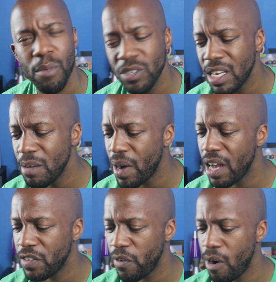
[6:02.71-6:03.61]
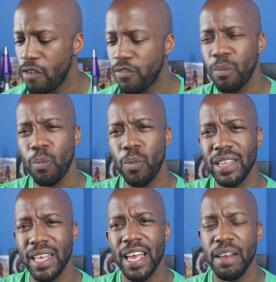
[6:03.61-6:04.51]
Most empires fall from
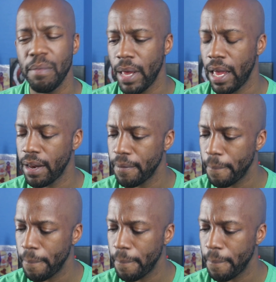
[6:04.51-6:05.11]
within, man.